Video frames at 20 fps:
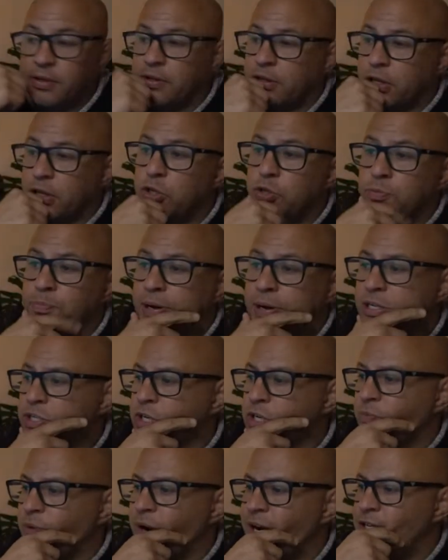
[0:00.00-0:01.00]
those
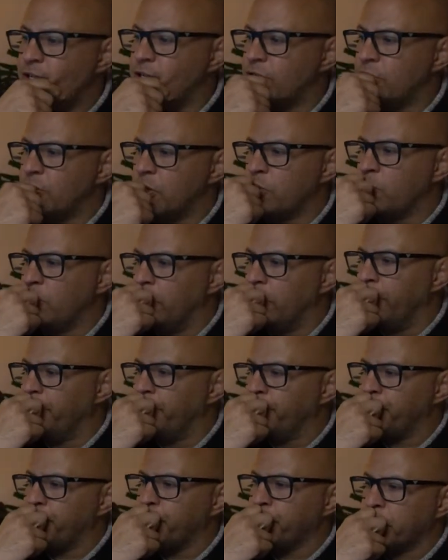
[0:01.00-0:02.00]
punching ranges as well.
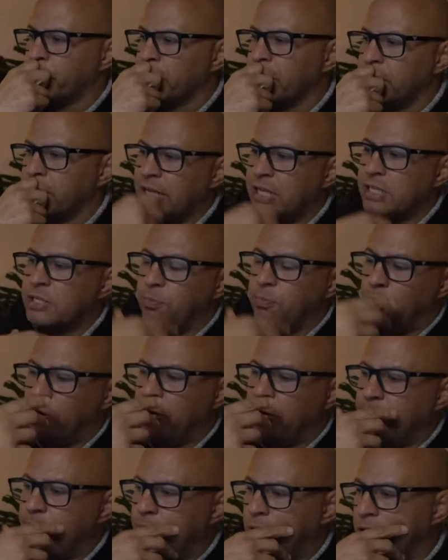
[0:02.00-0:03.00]
That's
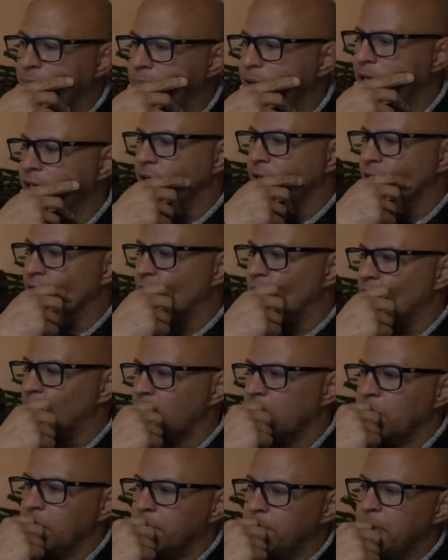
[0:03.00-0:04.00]
my opinion.
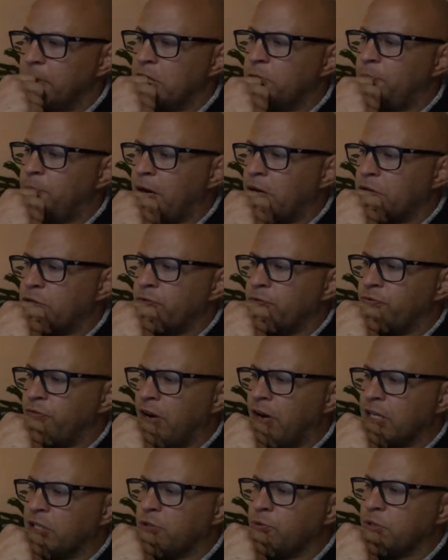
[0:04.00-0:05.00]
Mixed partial
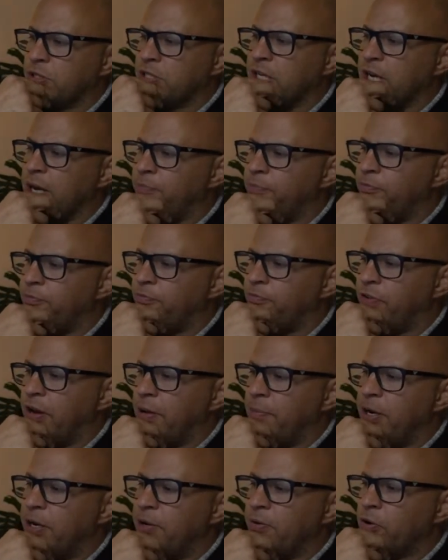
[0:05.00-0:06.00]
farts. What's up,
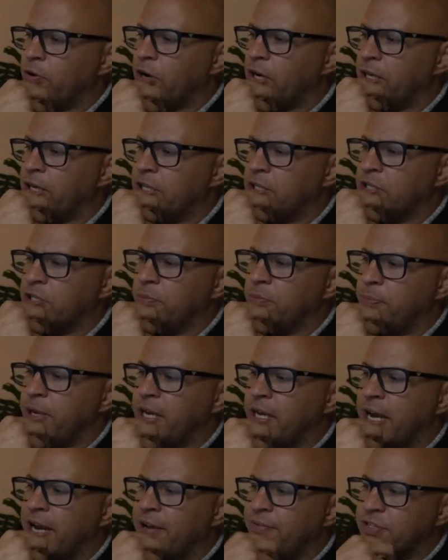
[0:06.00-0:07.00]
Fab? Anyone got a link to the
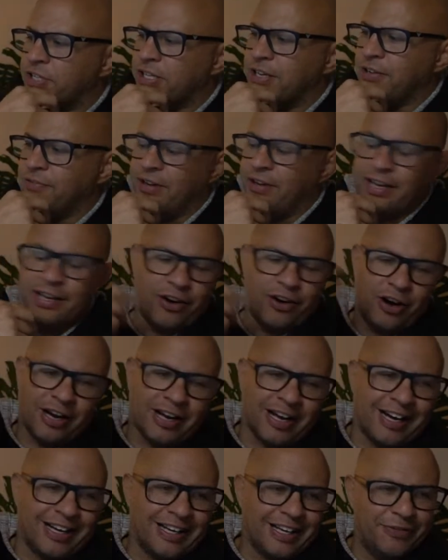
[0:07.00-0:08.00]
BKFC event? I
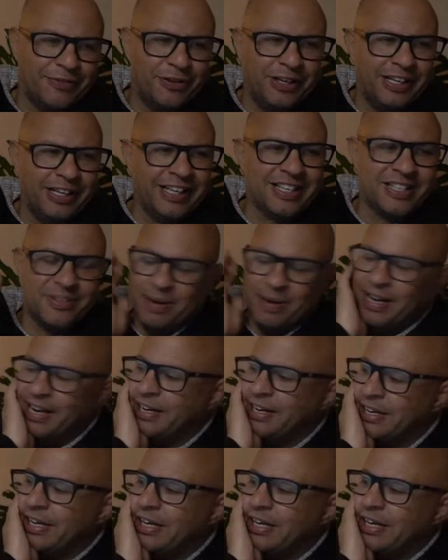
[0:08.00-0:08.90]
can't give you links, man.